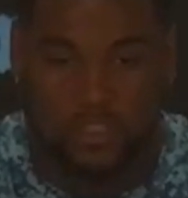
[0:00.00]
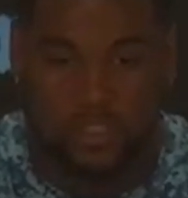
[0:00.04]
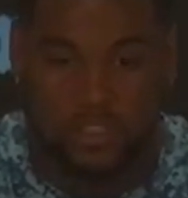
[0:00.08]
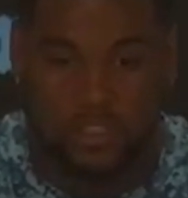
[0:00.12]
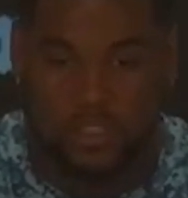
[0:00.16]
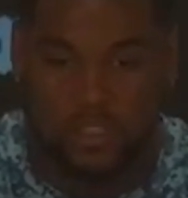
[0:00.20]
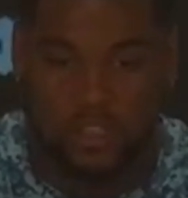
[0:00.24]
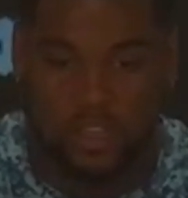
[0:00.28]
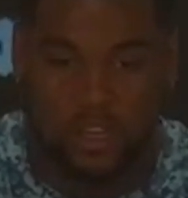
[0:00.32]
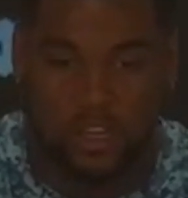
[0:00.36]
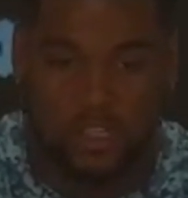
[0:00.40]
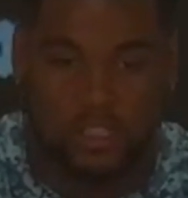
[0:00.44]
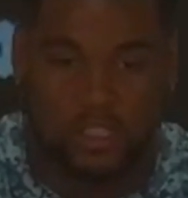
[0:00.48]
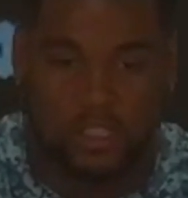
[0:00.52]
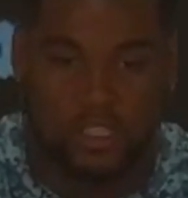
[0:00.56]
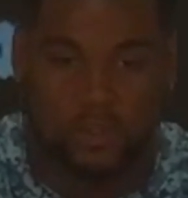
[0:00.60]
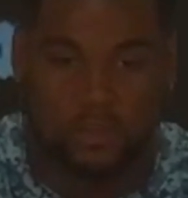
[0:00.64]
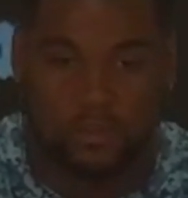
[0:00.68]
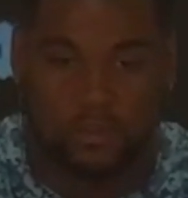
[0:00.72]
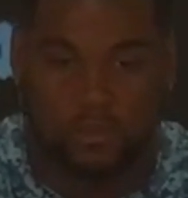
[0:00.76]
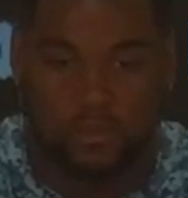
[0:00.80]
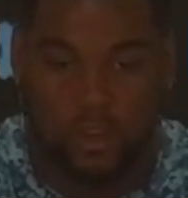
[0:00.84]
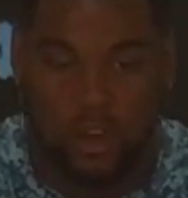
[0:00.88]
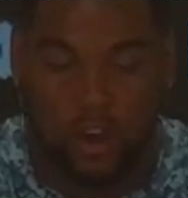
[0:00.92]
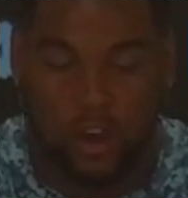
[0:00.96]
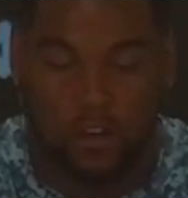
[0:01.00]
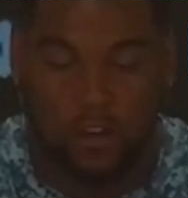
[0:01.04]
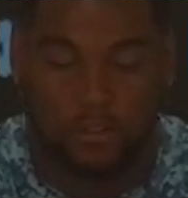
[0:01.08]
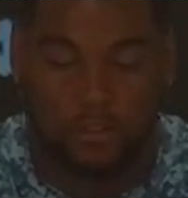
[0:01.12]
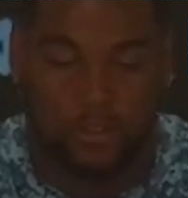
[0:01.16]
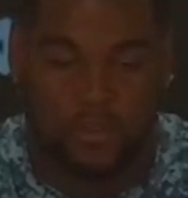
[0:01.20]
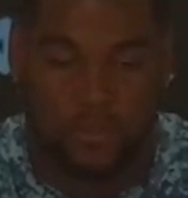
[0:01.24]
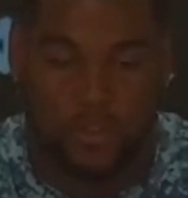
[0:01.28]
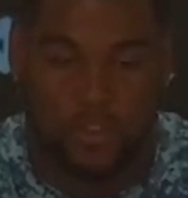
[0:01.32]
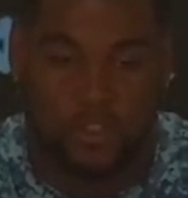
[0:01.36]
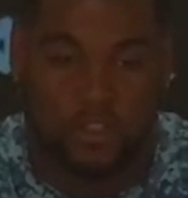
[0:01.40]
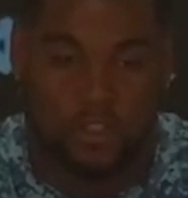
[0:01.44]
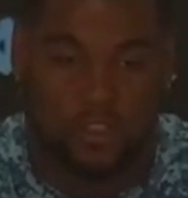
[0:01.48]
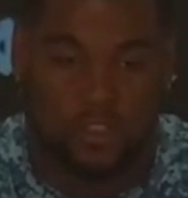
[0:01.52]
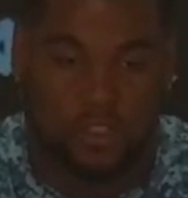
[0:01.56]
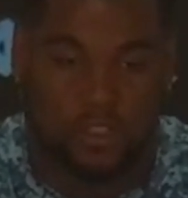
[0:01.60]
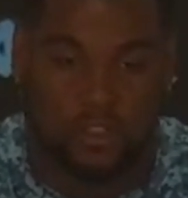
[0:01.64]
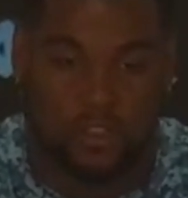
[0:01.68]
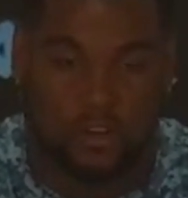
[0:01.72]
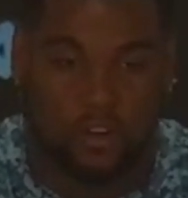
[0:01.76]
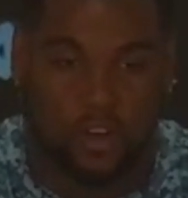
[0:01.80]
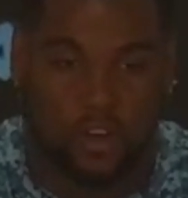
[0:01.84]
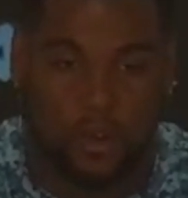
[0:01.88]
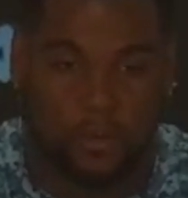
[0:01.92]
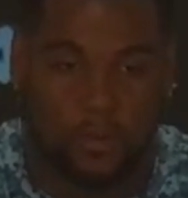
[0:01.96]
Just talking to him off the field, he's a
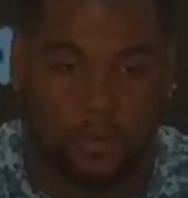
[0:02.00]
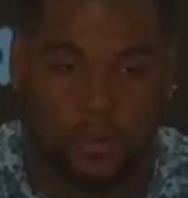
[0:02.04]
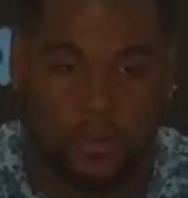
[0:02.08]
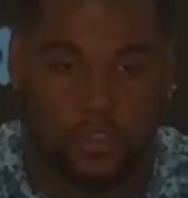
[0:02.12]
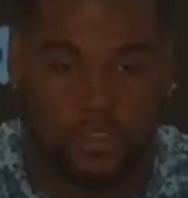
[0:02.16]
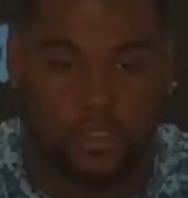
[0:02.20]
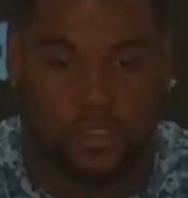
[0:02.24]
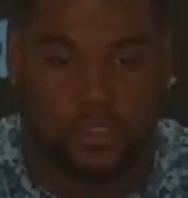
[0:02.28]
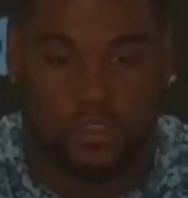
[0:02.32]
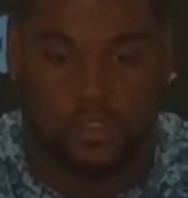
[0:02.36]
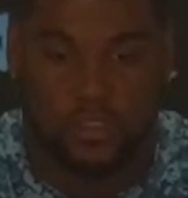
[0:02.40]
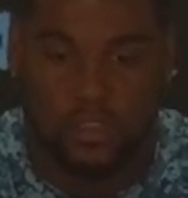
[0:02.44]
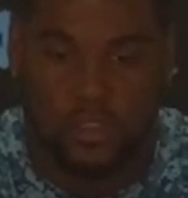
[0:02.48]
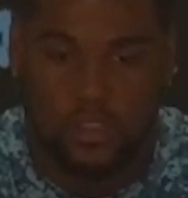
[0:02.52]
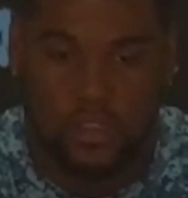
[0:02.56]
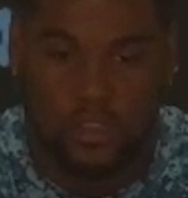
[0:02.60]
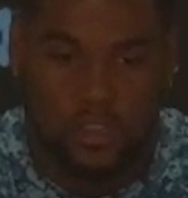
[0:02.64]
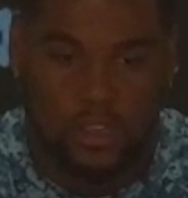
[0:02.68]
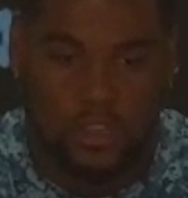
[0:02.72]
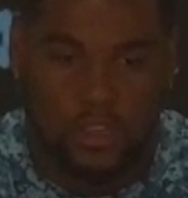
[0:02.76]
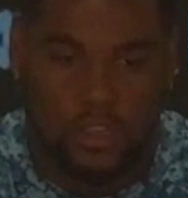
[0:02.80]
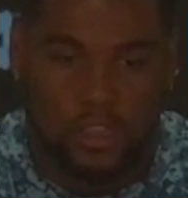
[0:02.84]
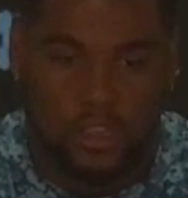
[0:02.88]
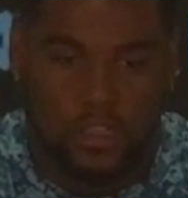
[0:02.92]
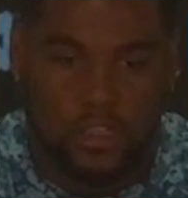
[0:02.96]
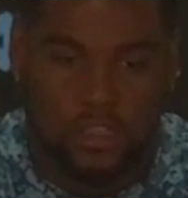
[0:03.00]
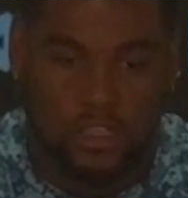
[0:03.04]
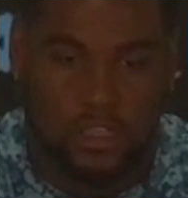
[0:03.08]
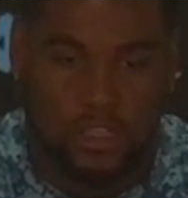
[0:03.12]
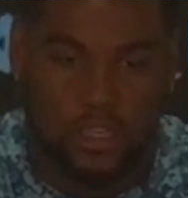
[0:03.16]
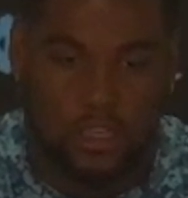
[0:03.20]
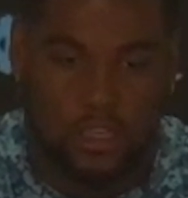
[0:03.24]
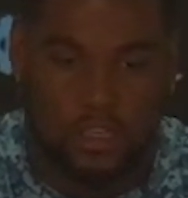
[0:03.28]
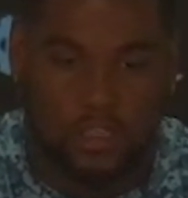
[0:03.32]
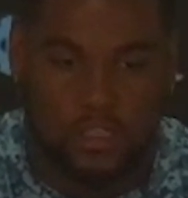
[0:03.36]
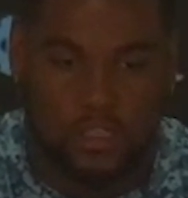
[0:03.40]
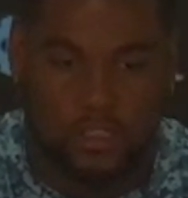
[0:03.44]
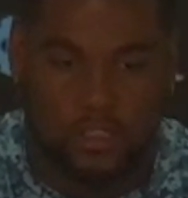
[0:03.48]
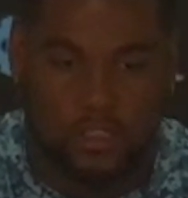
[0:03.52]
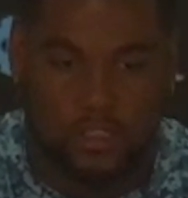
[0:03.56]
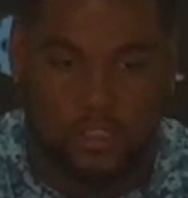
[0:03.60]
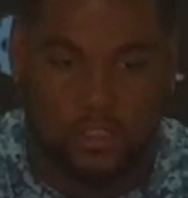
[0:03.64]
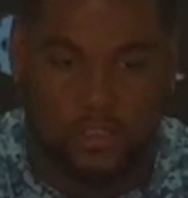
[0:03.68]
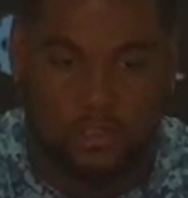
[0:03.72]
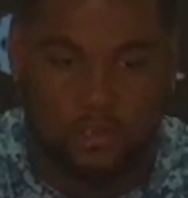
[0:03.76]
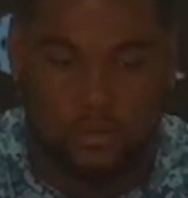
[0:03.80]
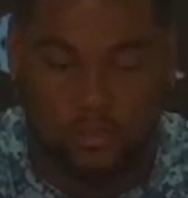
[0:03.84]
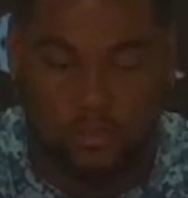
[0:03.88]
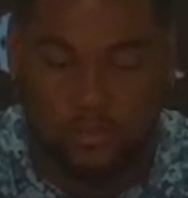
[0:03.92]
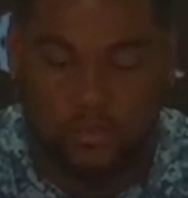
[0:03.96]
great person and he's a
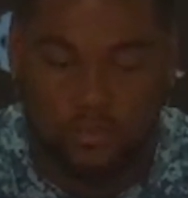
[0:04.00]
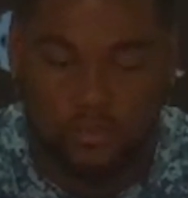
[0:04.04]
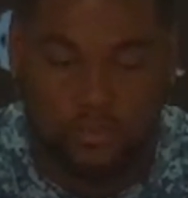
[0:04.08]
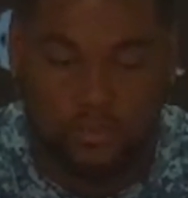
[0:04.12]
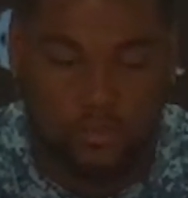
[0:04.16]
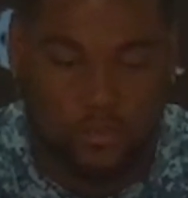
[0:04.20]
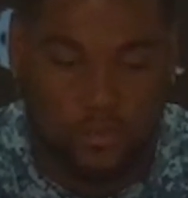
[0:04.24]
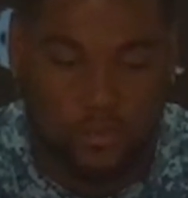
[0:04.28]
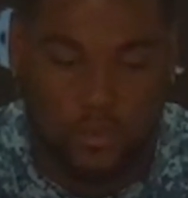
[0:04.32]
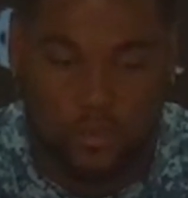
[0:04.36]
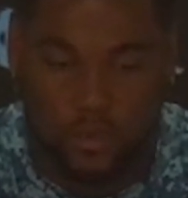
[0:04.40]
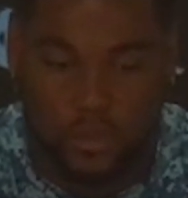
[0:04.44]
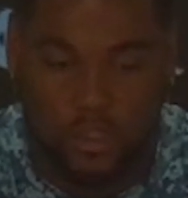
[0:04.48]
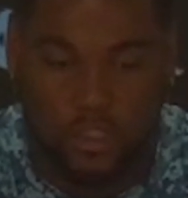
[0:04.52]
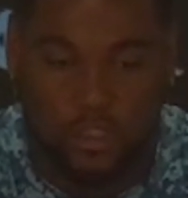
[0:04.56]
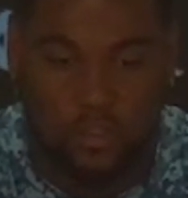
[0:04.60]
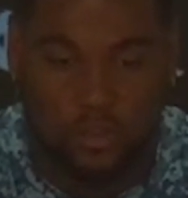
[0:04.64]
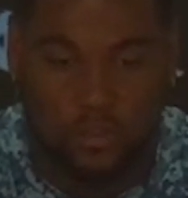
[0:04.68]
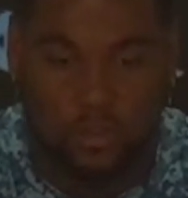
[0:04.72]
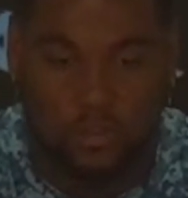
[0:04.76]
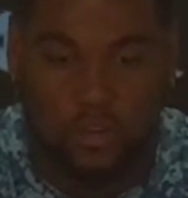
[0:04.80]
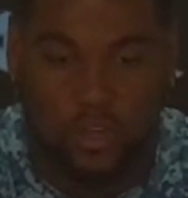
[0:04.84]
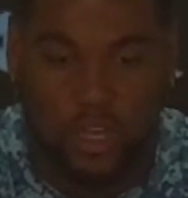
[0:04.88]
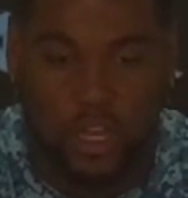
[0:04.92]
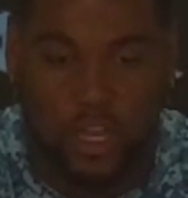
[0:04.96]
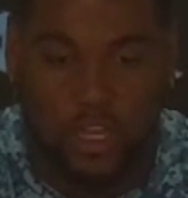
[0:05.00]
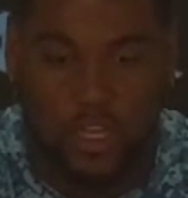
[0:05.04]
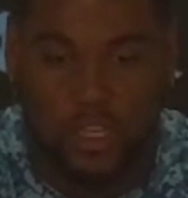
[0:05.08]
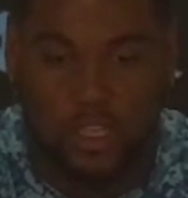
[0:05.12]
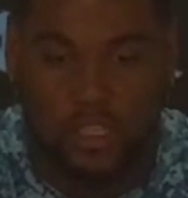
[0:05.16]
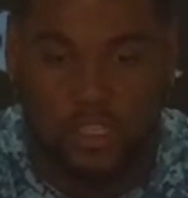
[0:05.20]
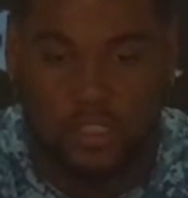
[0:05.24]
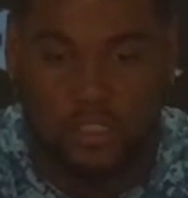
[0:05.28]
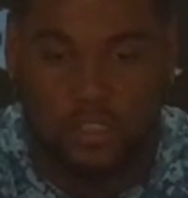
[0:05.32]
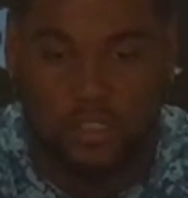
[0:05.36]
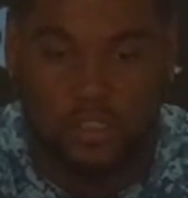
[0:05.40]
really cool guy.